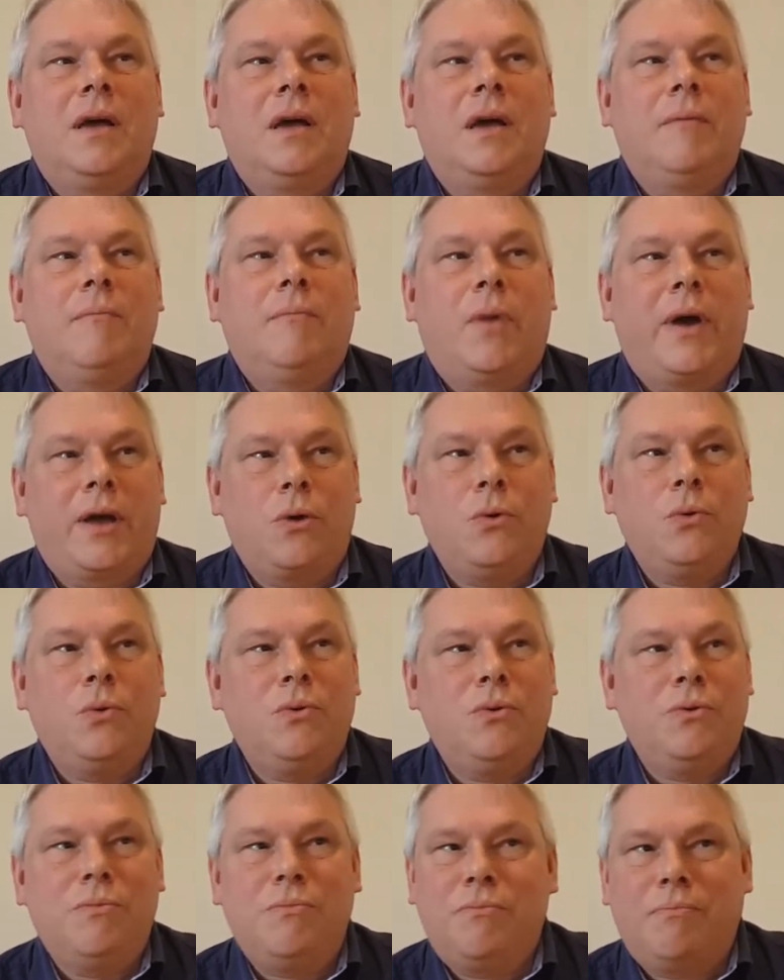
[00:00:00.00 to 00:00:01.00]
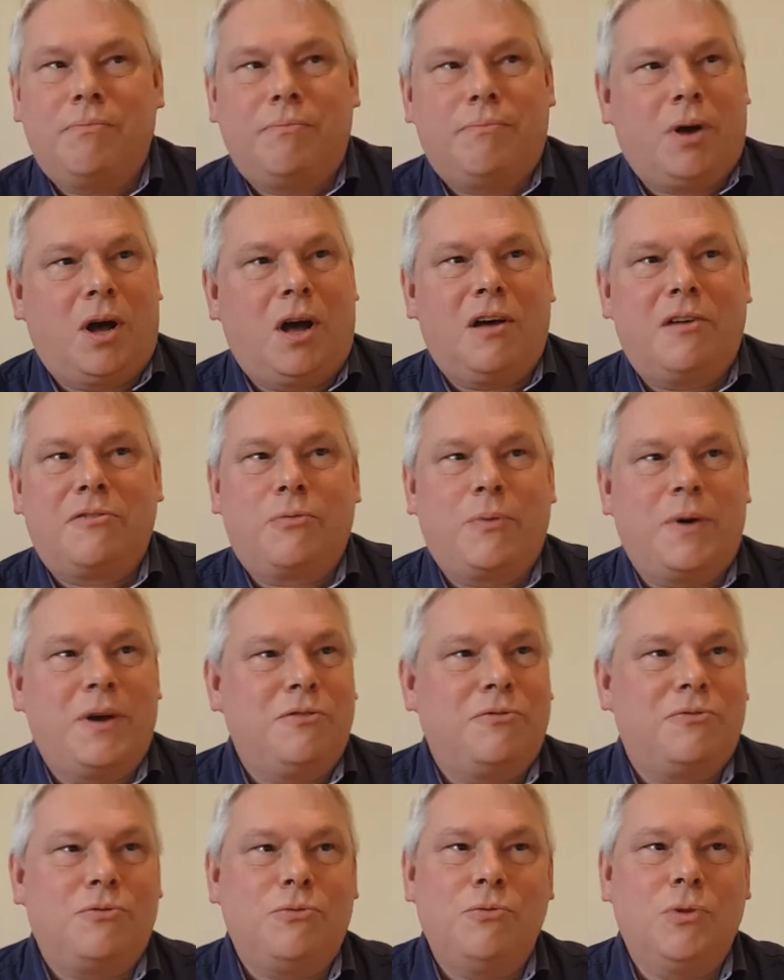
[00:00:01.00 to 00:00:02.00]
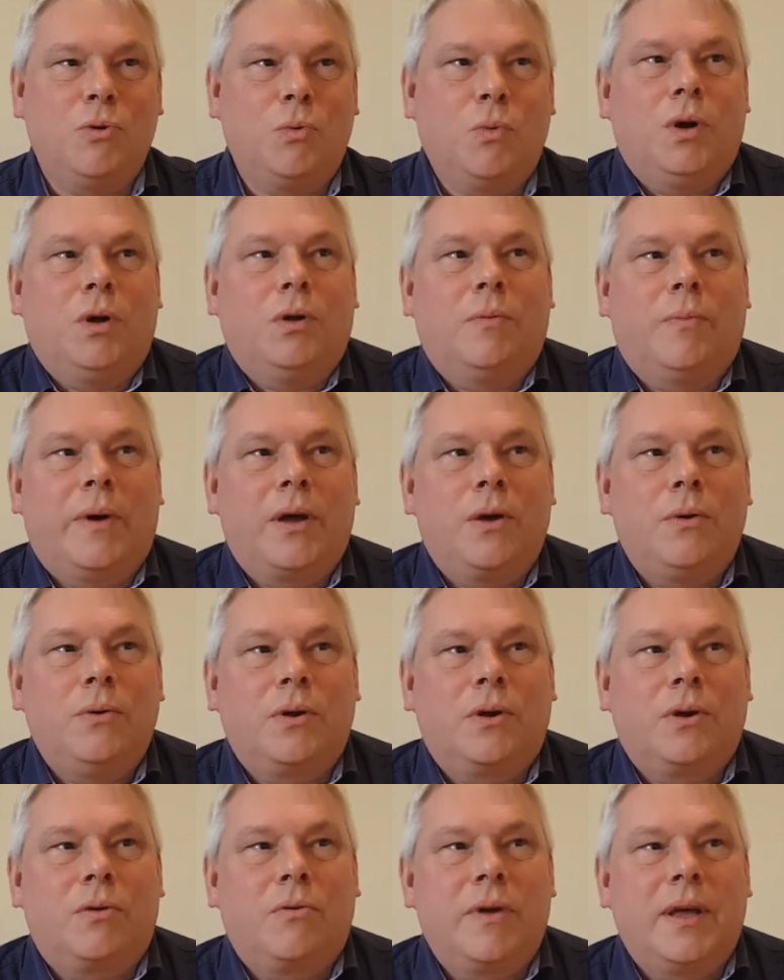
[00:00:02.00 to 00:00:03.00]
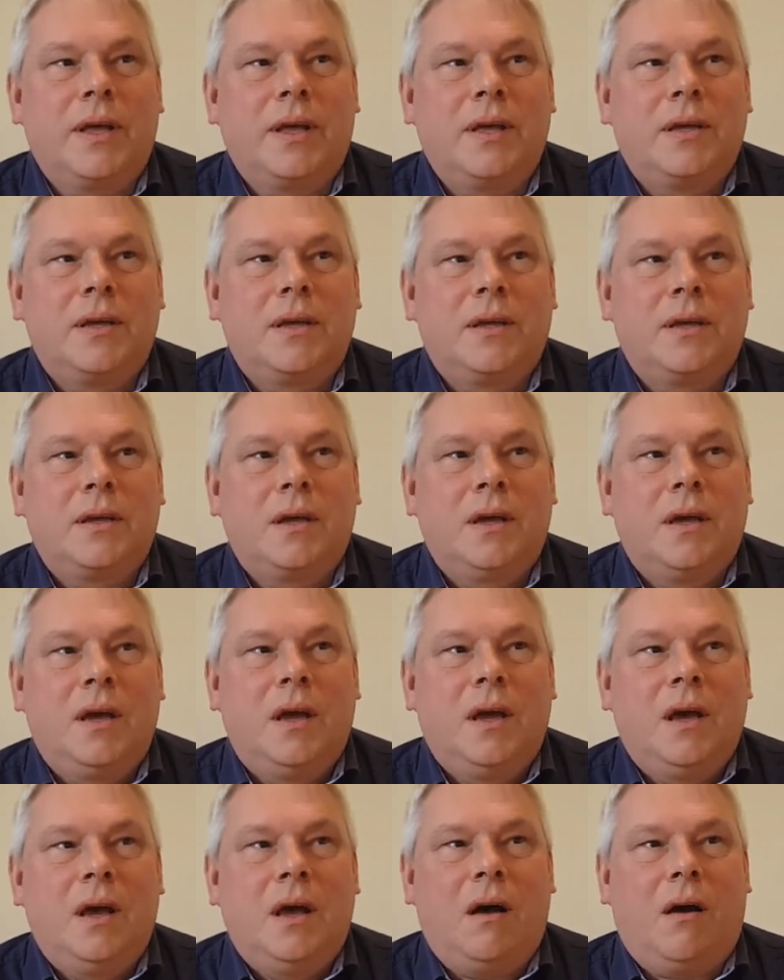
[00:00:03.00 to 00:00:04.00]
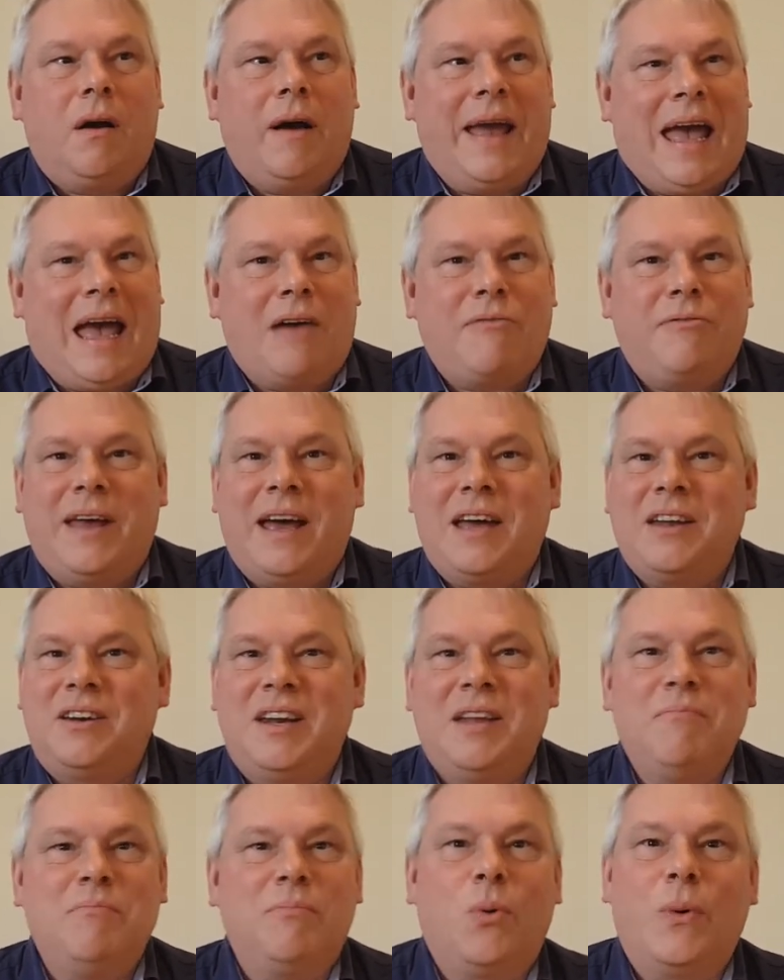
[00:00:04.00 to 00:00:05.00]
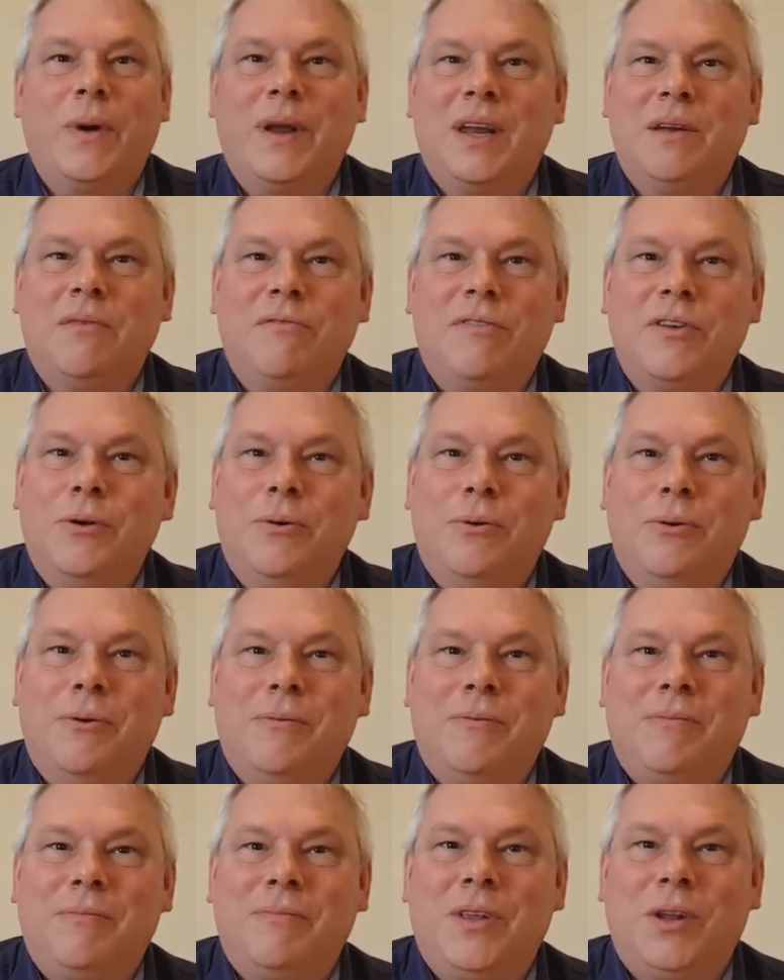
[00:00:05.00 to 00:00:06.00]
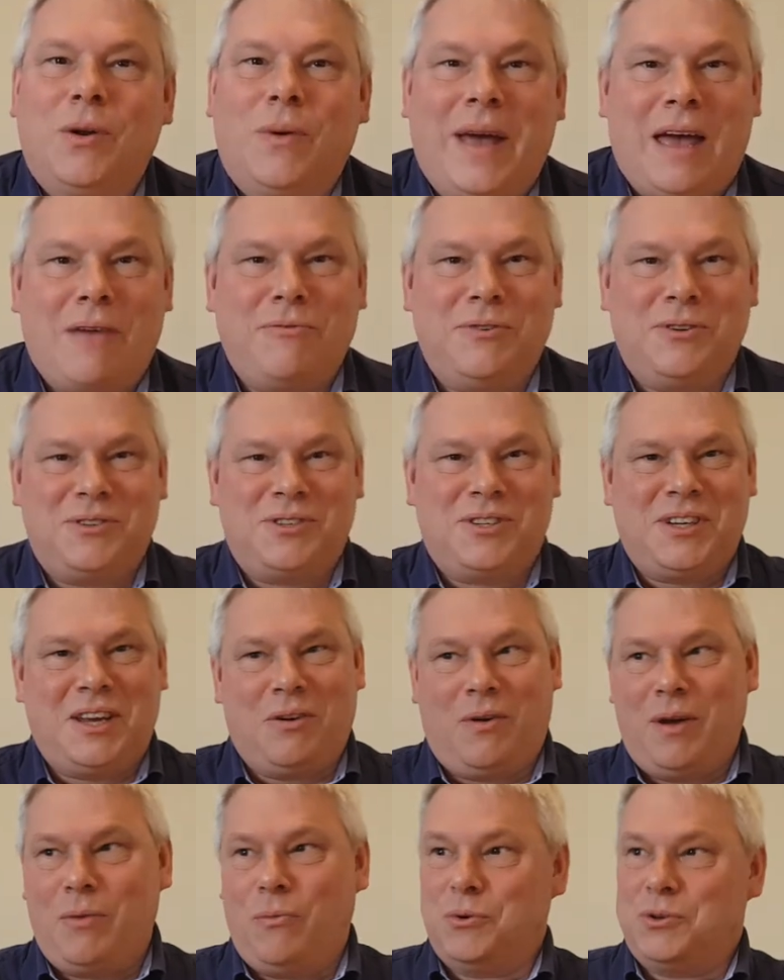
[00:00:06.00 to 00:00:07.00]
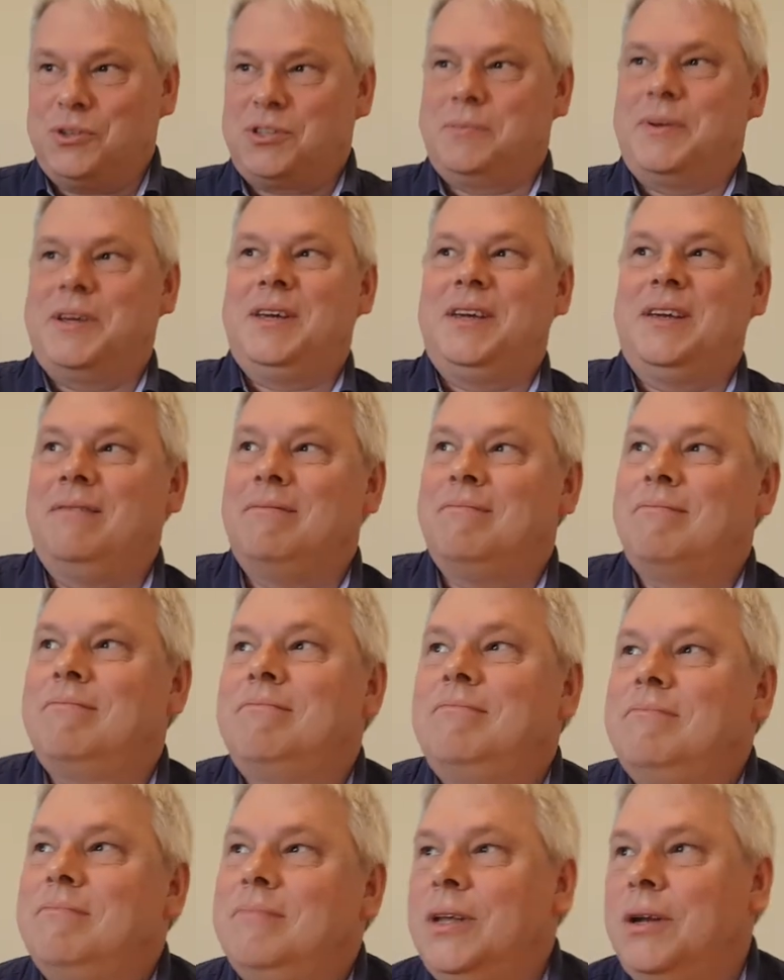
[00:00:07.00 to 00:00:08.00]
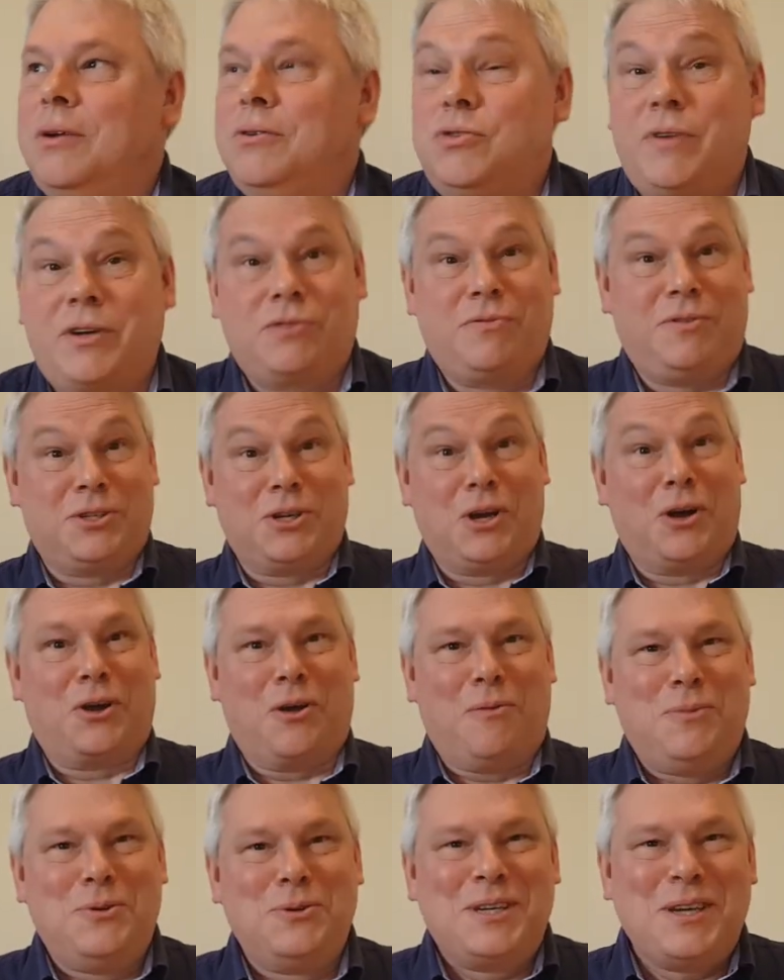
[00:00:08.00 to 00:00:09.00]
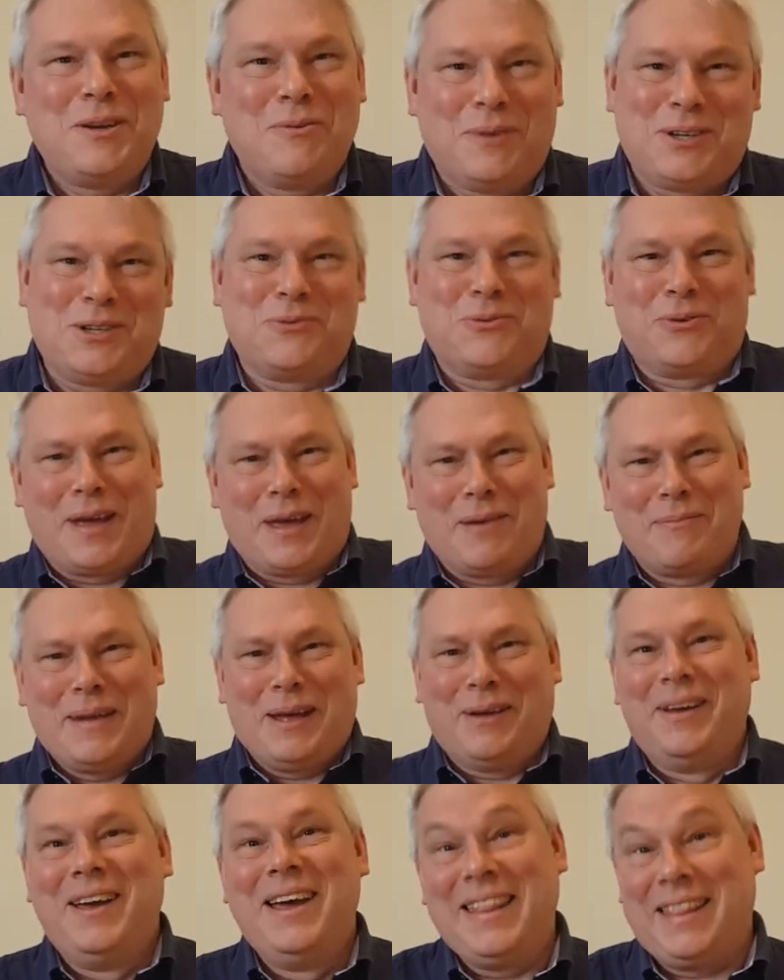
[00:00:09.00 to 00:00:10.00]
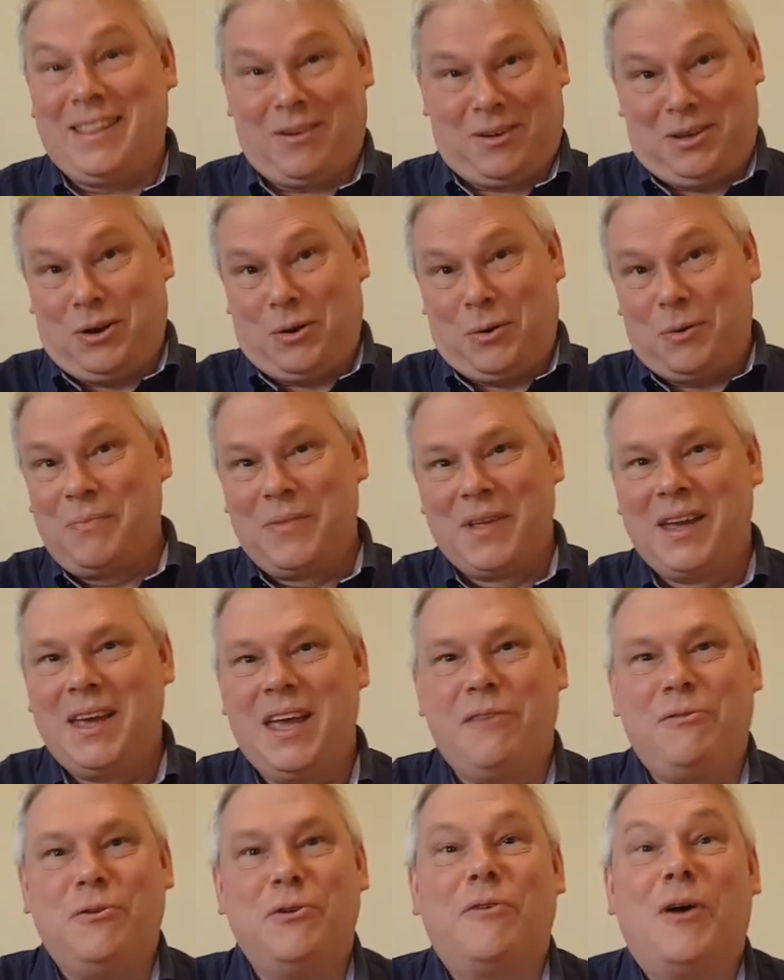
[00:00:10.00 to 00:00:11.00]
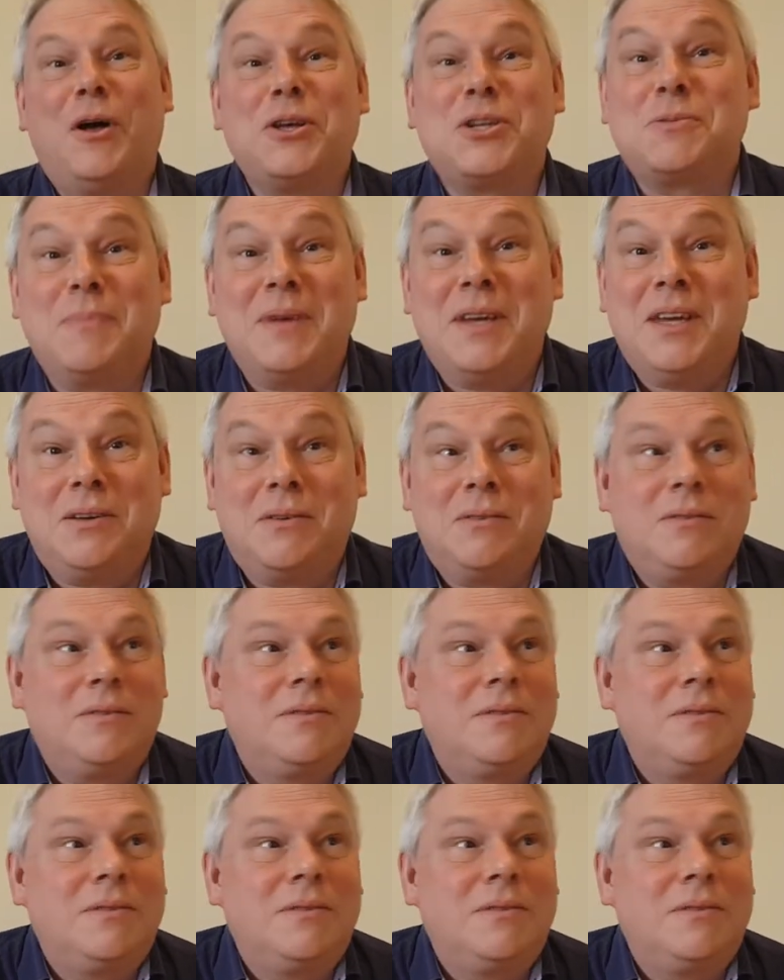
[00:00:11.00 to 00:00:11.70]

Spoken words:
my own pathway through the world, my own career, I haven't had an endpoint in view. You know, I haven't said I want to be, you know, director of the Otago Museum, which is where I am now. You know, if you'd have asked me